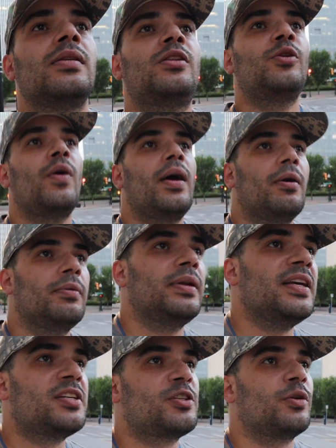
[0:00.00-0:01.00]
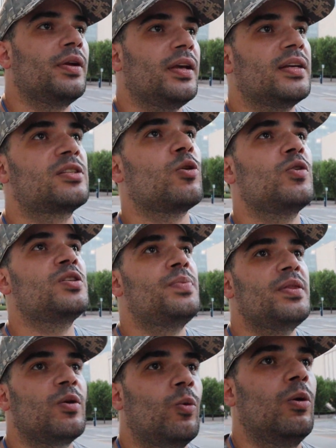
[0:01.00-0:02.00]
throughout history it's always
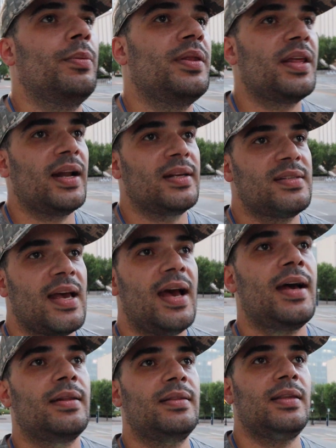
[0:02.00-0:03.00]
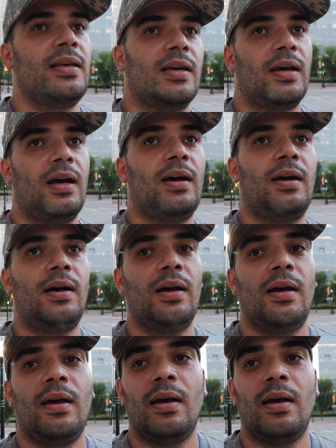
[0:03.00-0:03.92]
been the woman that has had the